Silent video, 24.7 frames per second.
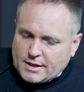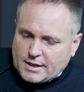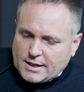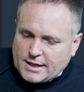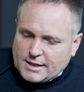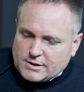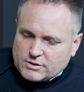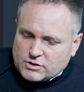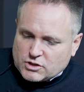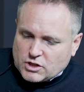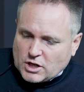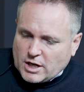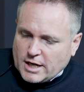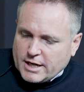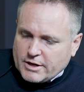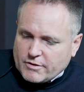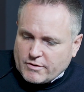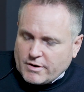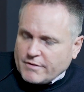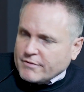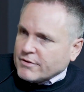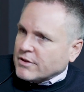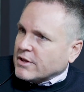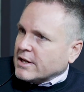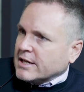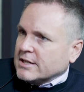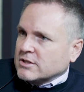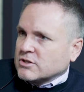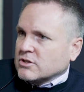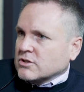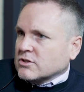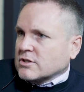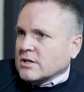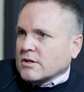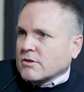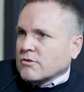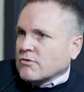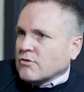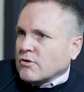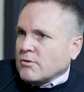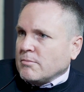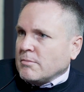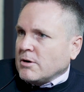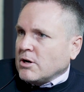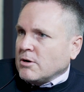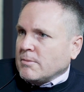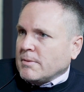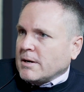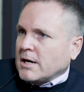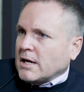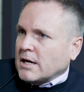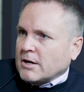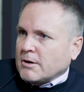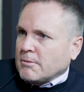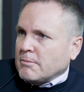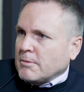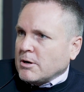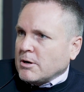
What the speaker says: In China, everything is just done through mobile and a